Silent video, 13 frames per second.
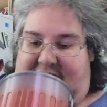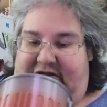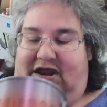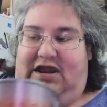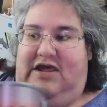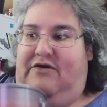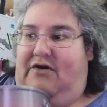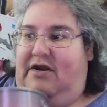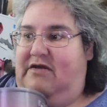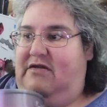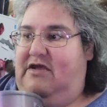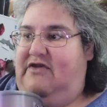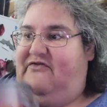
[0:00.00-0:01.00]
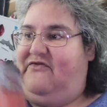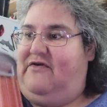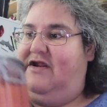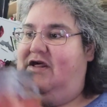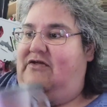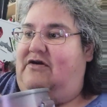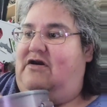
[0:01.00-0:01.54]
The lid on it is for
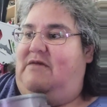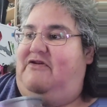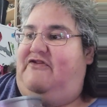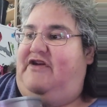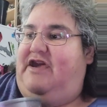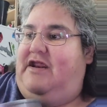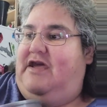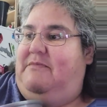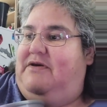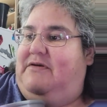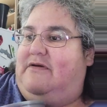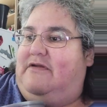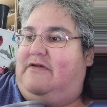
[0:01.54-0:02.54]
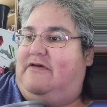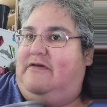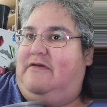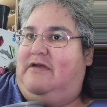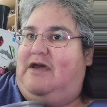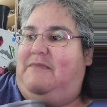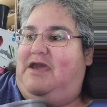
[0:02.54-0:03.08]
another garbage can I
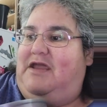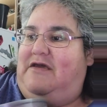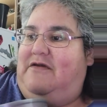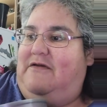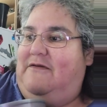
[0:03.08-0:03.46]
made.